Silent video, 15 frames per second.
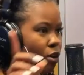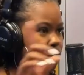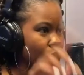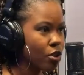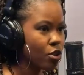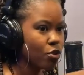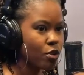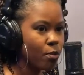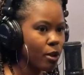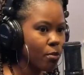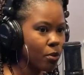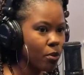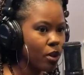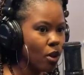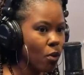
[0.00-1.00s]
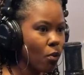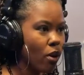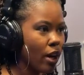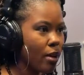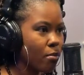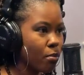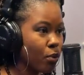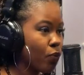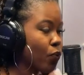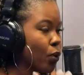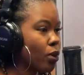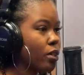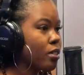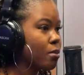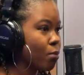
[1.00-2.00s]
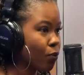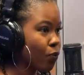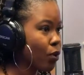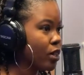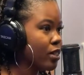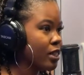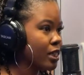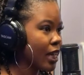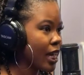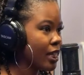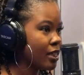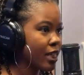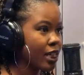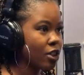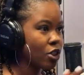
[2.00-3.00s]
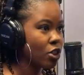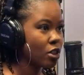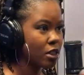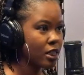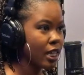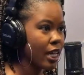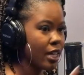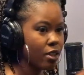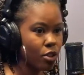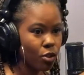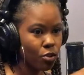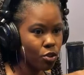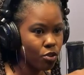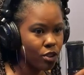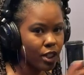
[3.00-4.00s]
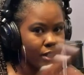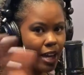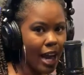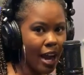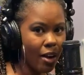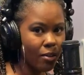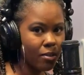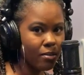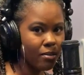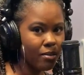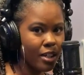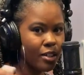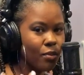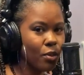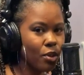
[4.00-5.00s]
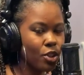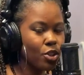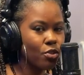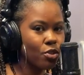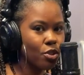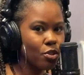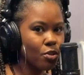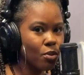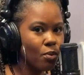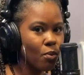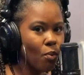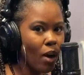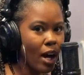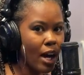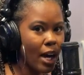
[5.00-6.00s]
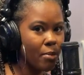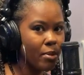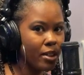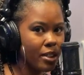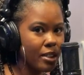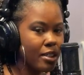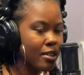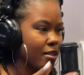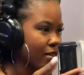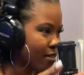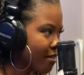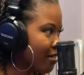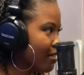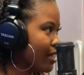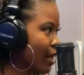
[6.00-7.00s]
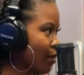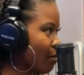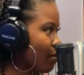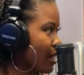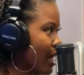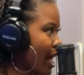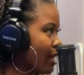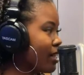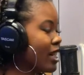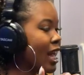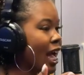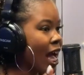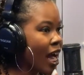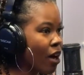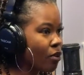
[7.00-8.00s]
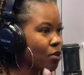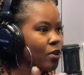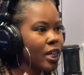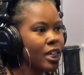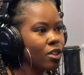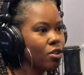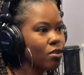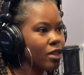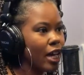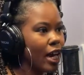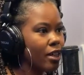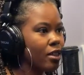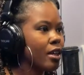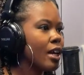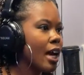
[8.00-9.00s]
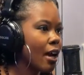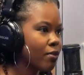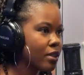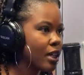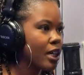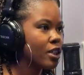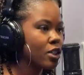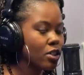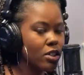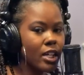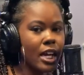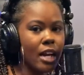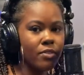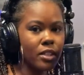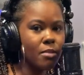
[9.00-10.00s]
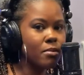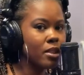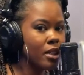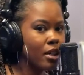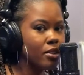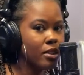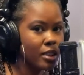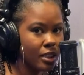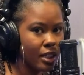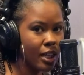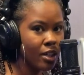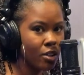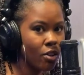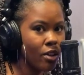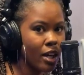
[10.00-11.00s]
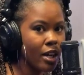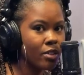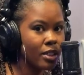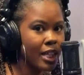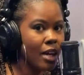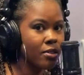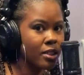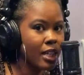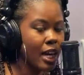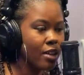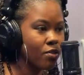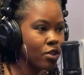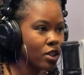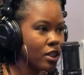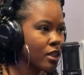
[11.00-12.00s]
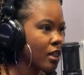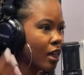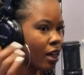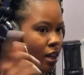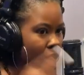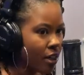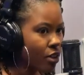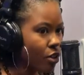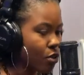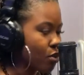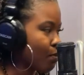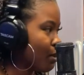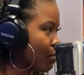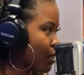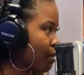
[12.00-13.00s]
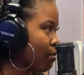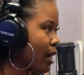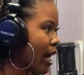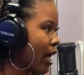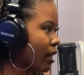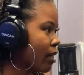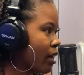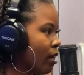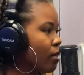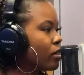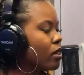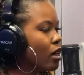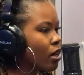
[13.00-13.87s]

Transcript: These 3 people we don't want. Before this case, they could just say those 3 out. And of course you knew why, because they were Black. Now you can't do that. They have to actually have something else to stand on outside of just those people are Black.